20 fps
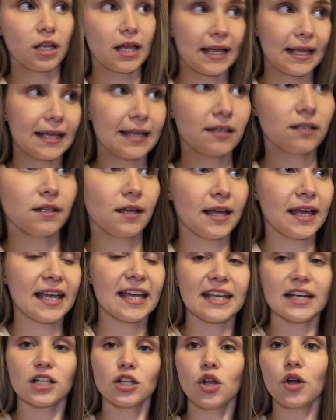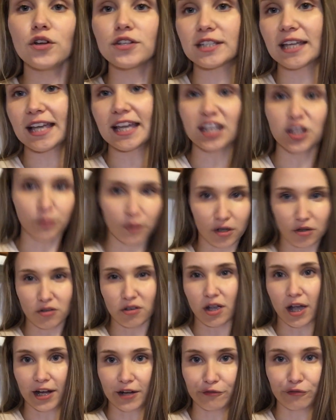like enclosed, like anyone
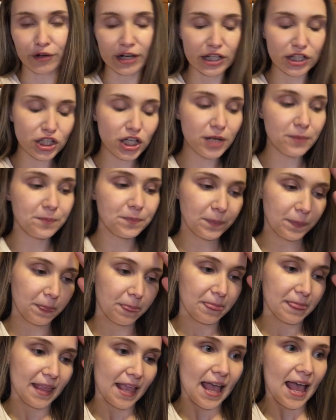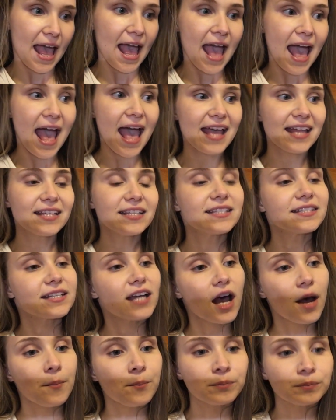could kind of reach it. And
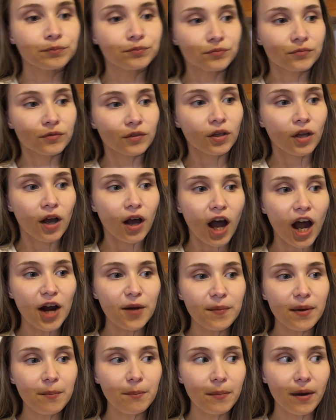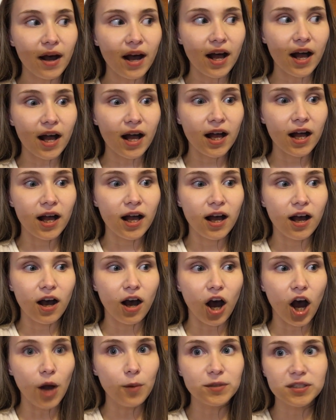I remember
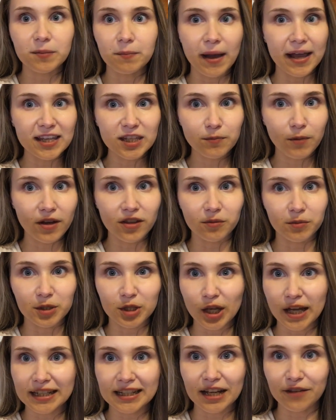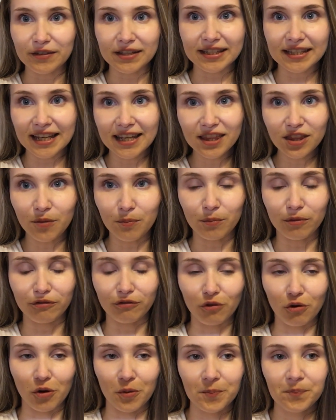I was amazed by them because I'd never seen them
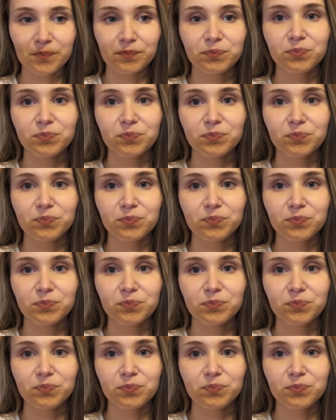before.